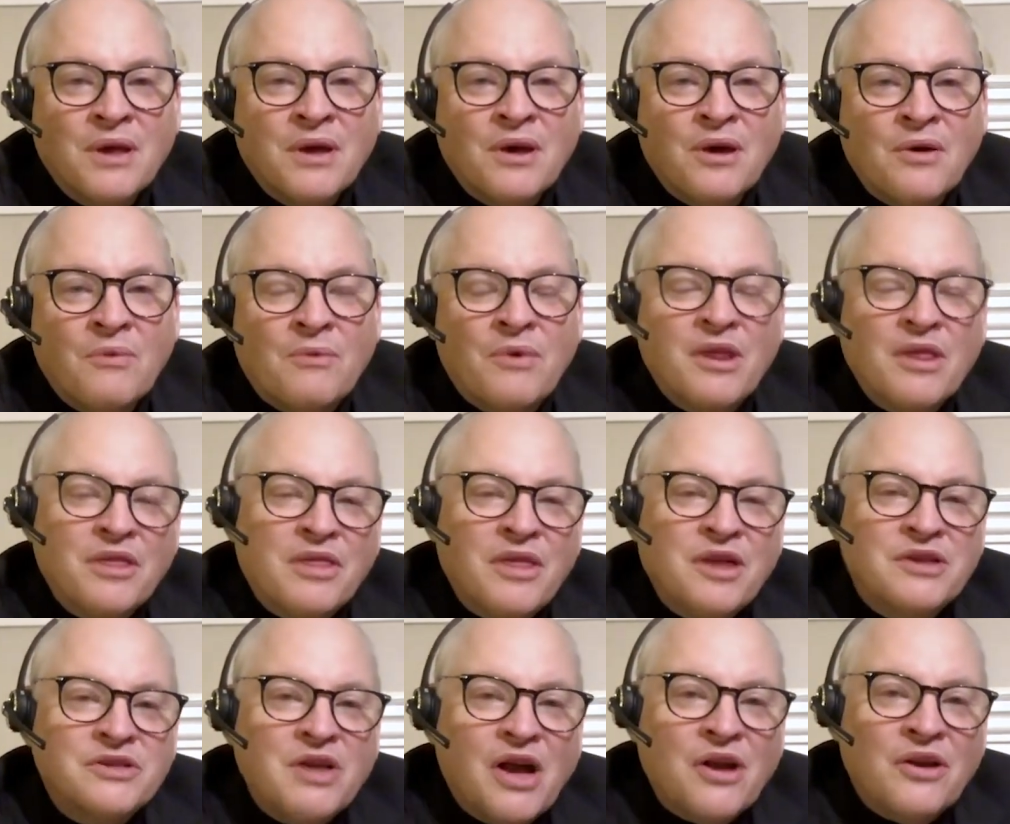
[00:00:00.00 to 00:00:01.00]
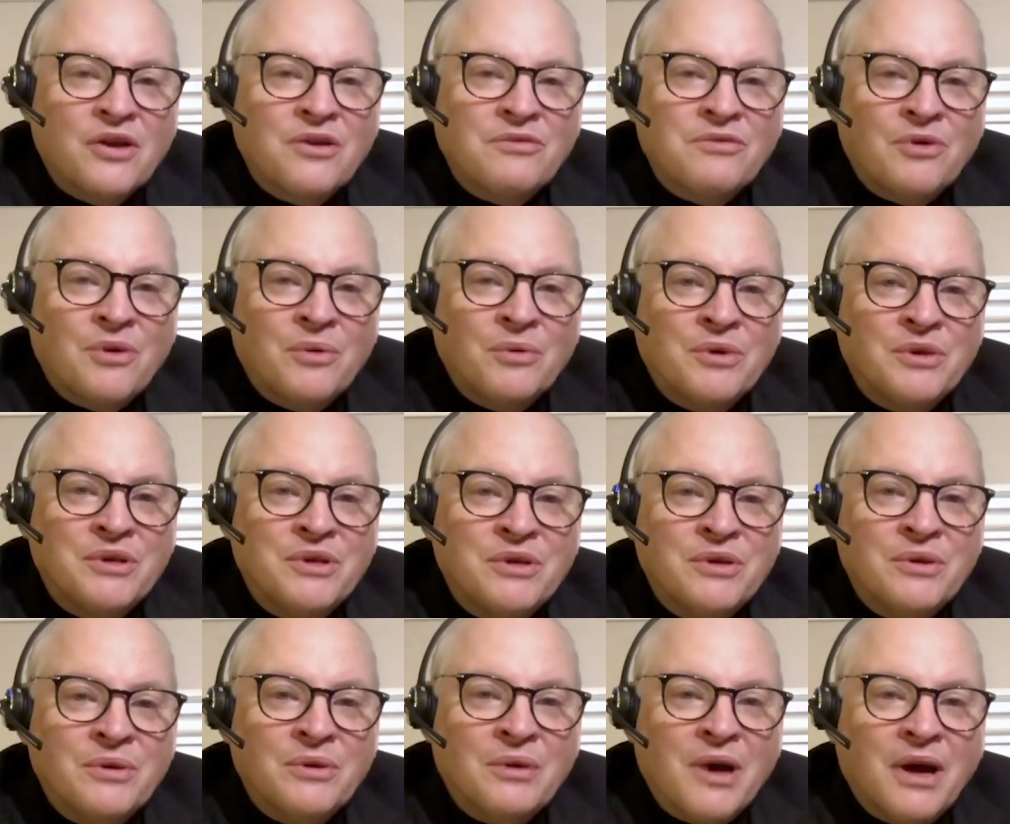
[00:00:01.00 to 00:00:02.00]
One of the things I look forward
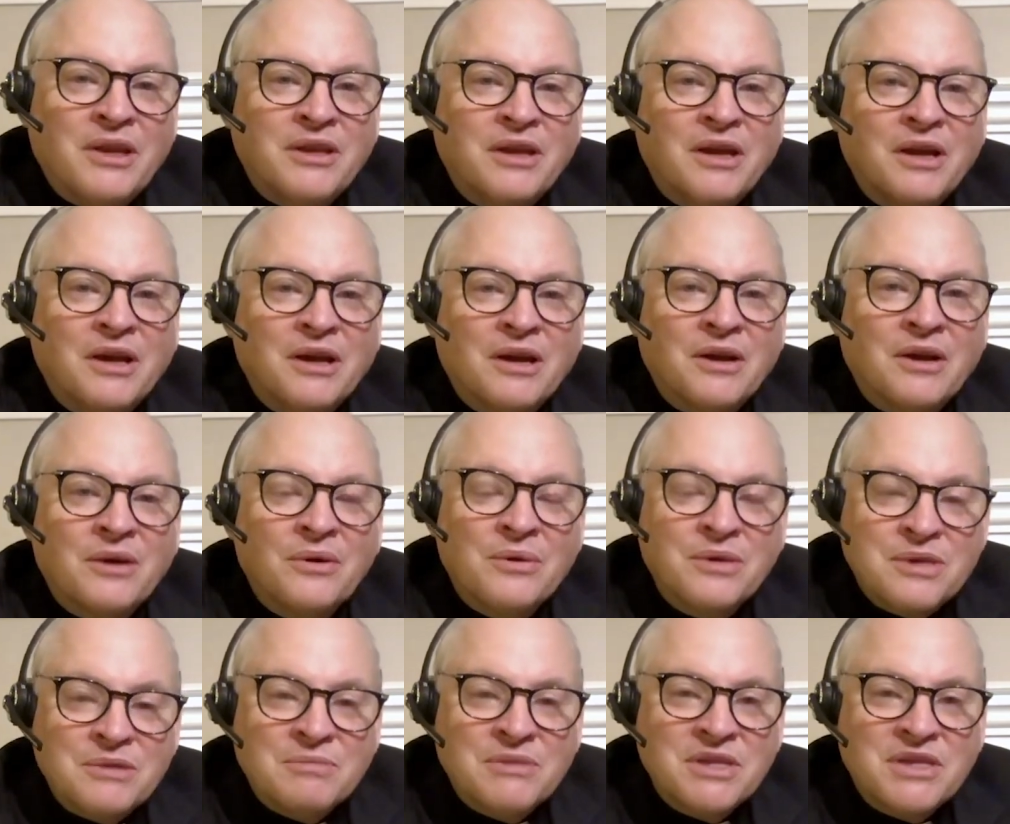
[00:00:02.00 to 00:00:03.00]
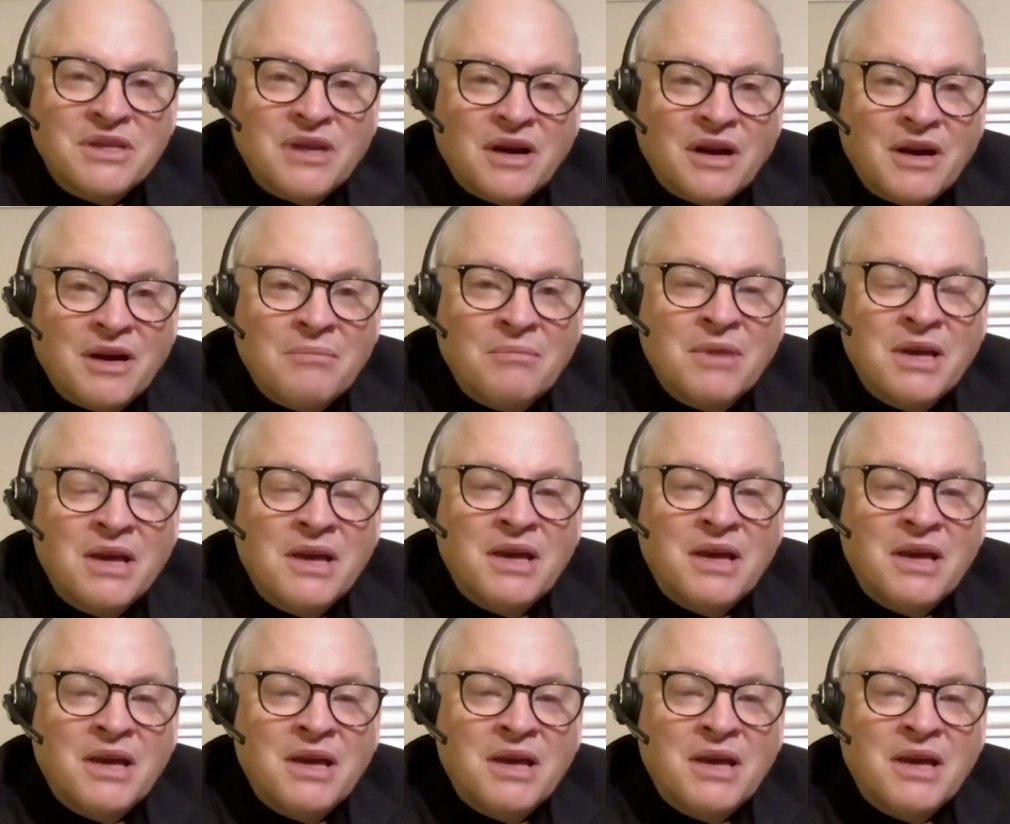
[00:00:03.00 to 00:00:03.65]
to at the Christmas time